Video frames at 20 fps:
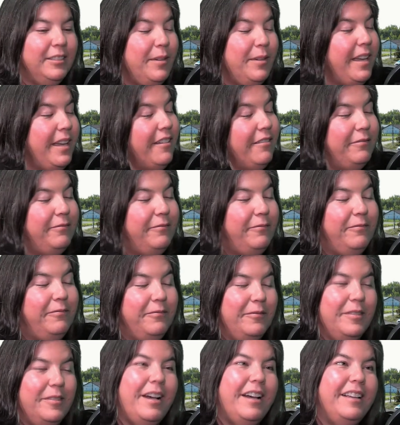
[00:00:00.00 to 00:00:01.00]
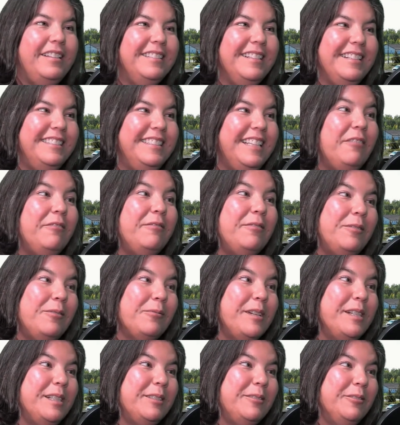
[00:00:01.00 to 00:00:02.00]
have, I say
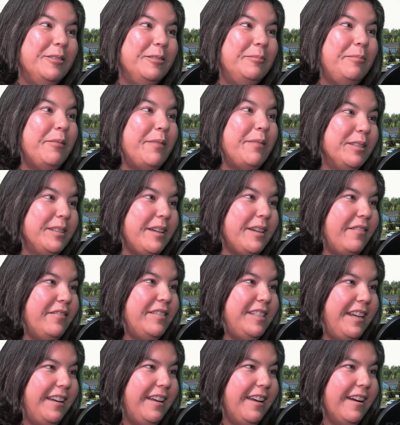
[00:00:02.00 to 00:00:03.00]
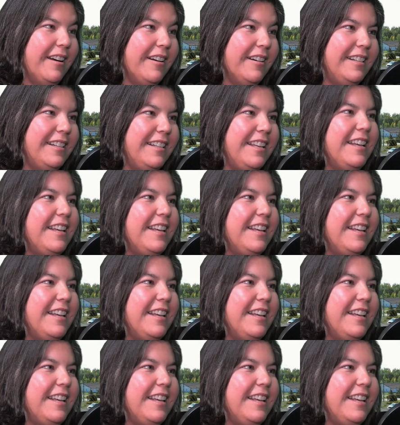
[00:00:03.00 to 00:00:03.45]
3 schools, but we also have a daycare.